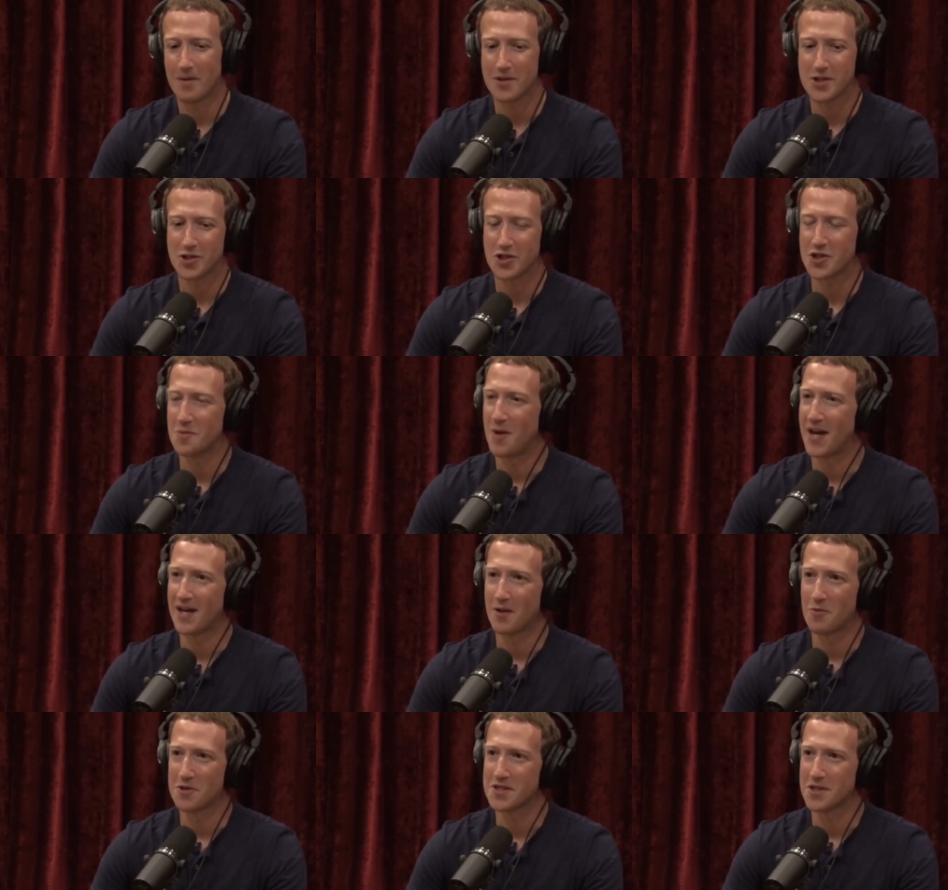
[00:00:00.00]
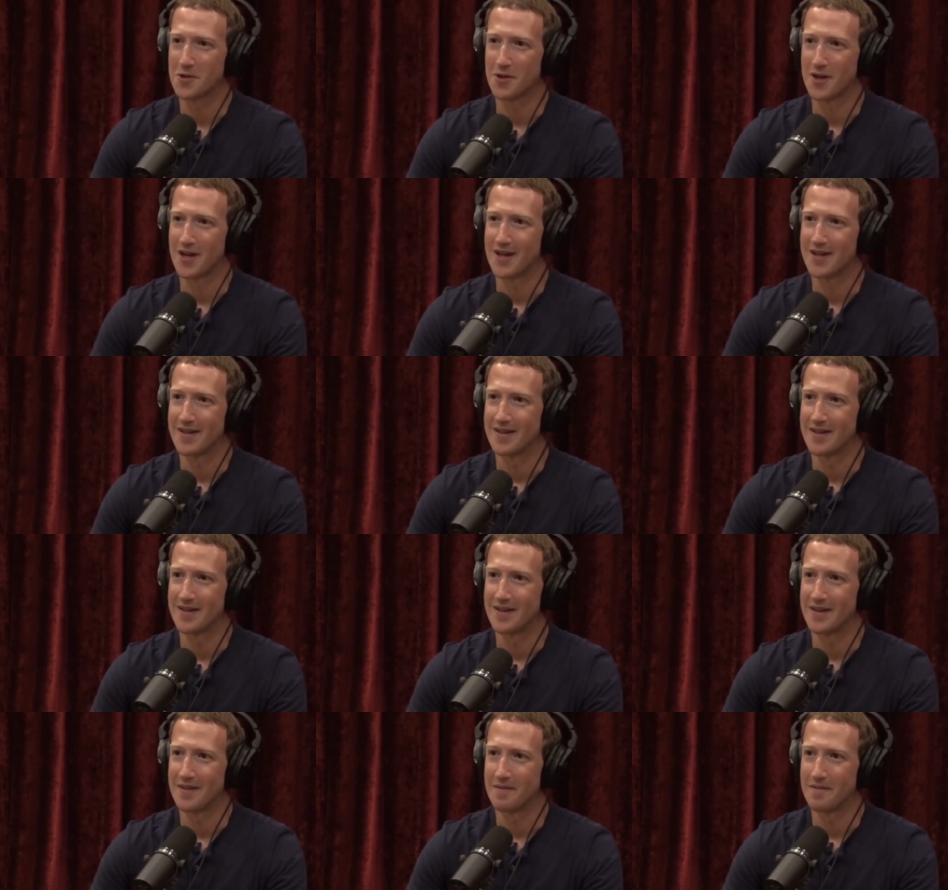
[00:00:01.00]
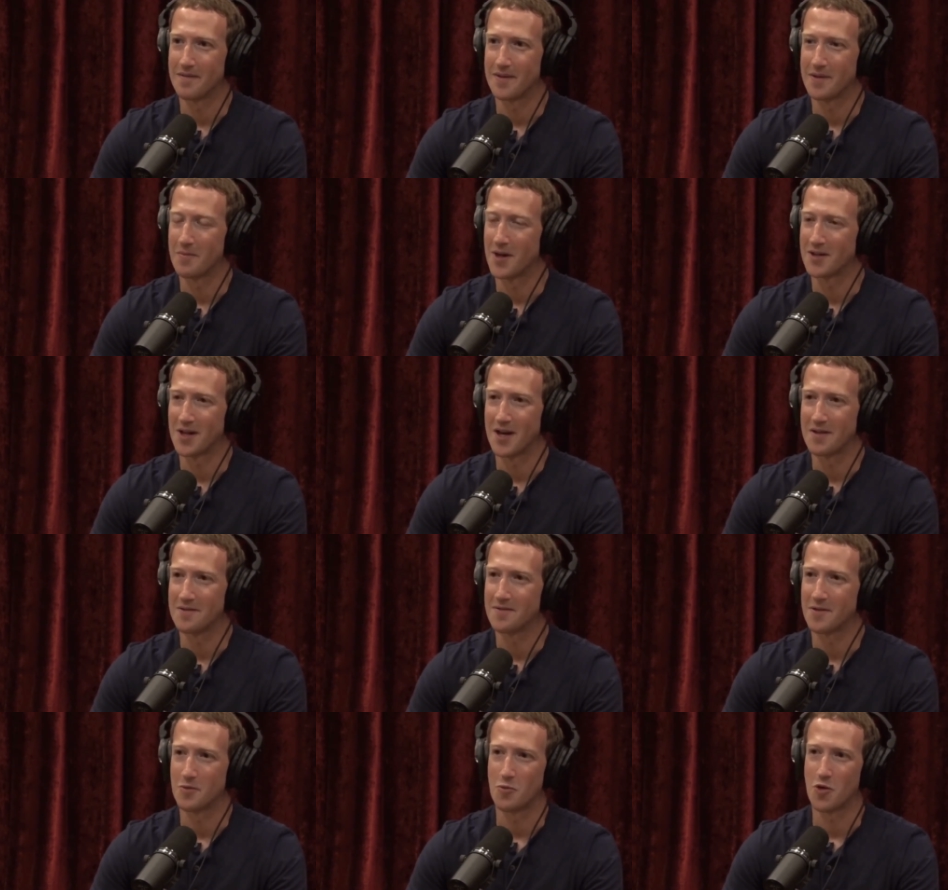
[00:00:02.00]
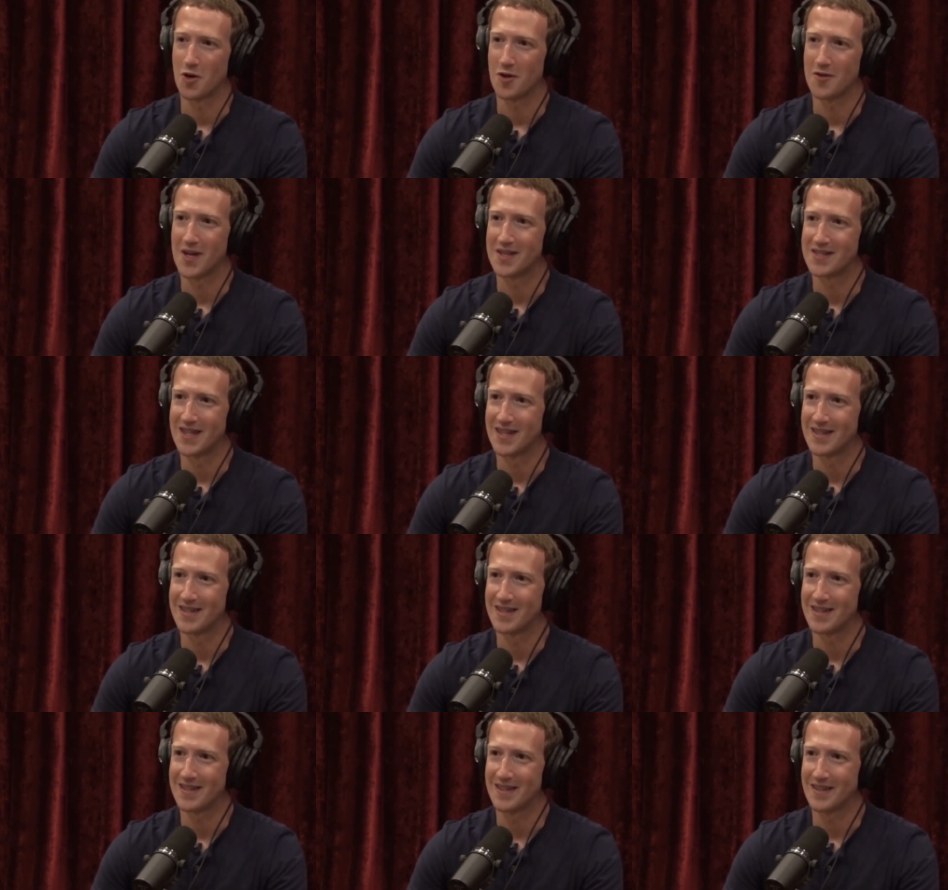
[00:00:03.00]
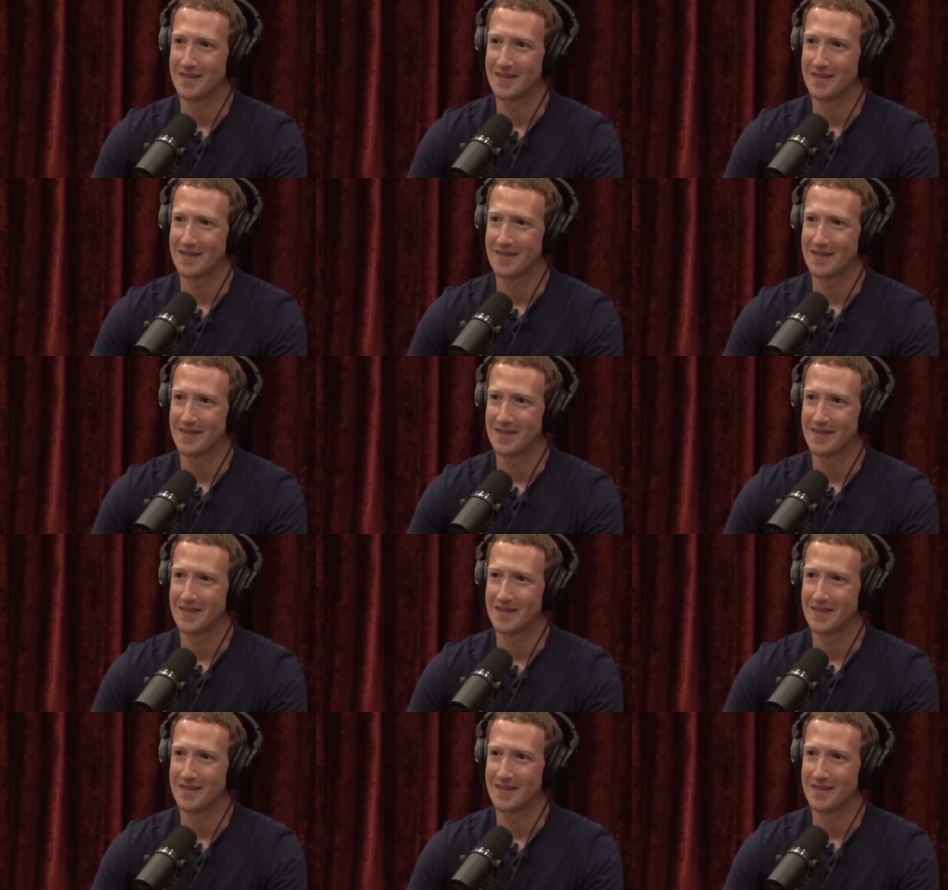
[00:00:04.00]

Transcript: I'm also just depending on what's going on in my life and work that day.